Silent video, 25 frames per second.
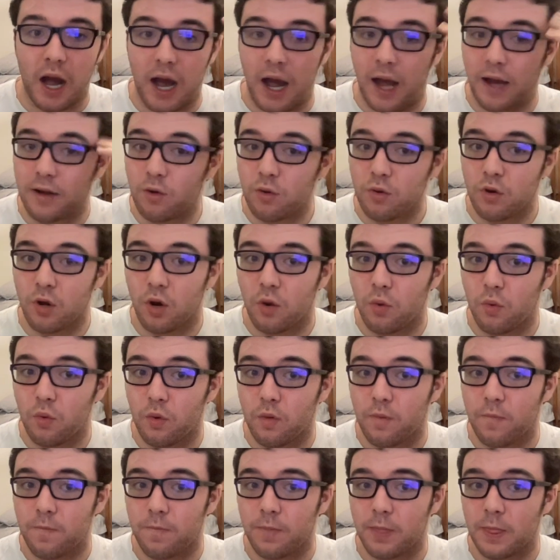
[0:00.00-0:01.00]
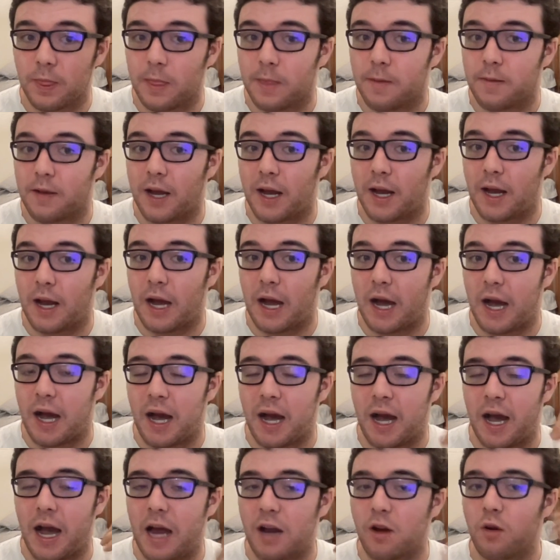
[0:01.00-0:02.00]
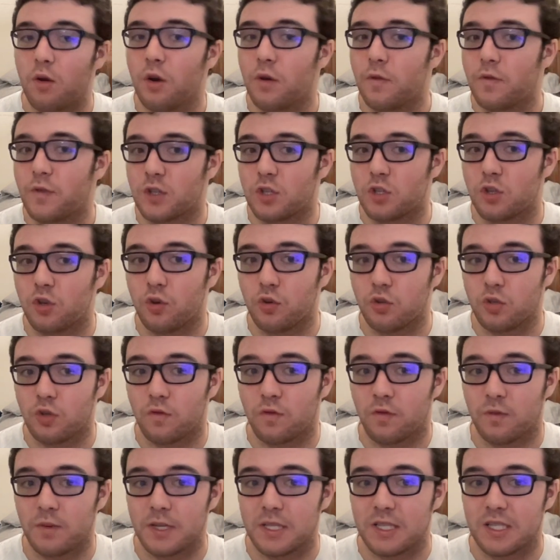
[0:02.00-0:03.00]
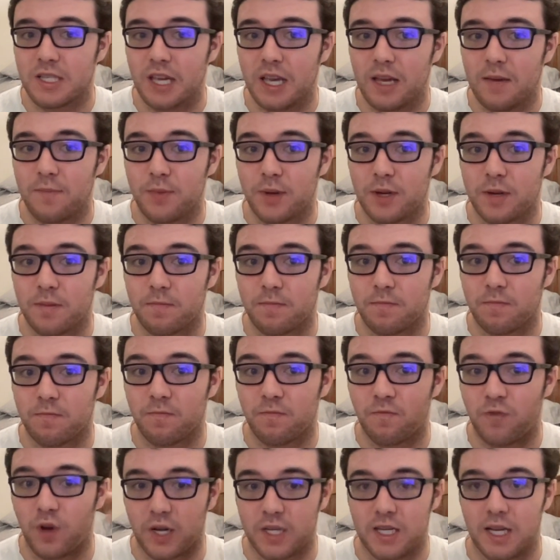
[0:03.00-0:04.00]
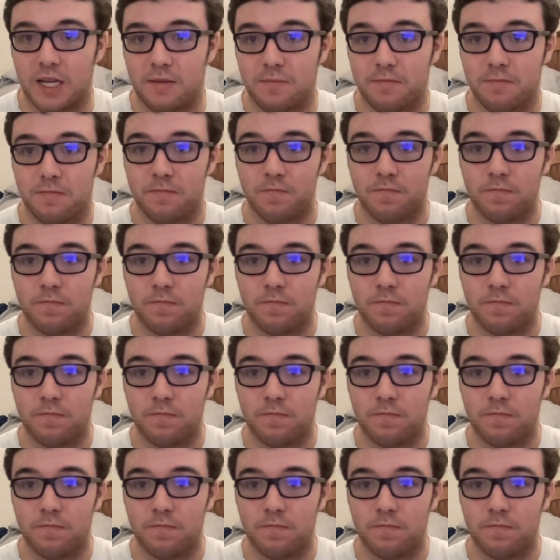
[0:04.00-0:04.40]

I don't know if it's too soon for me to say it, but fuck it.